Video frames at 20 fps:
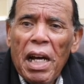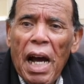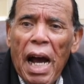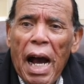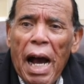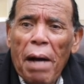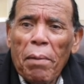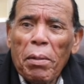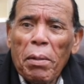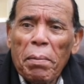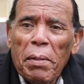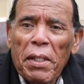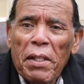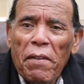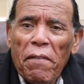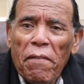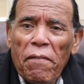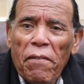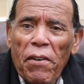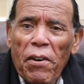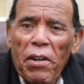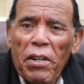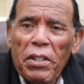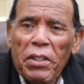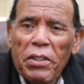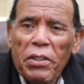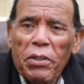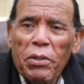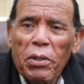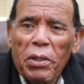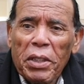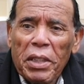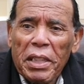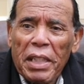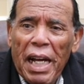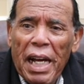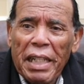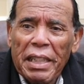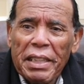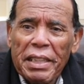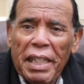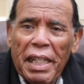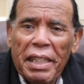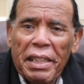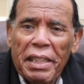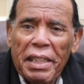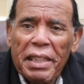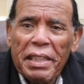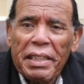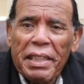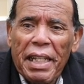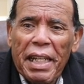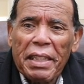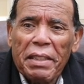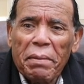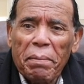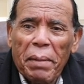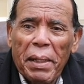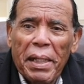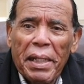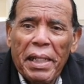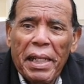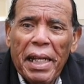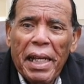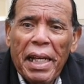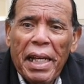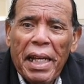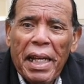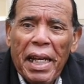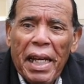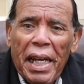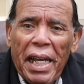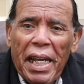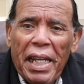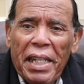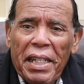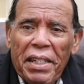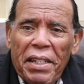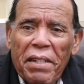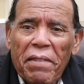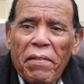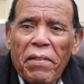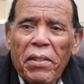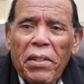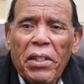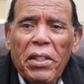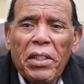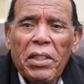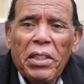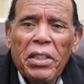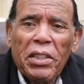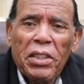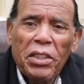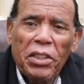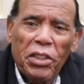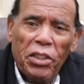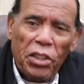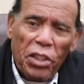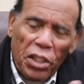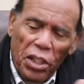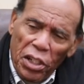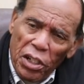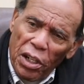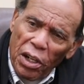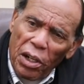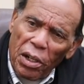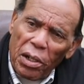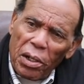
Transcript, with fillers: I would be the first to acknowledge that this has been a difficult year.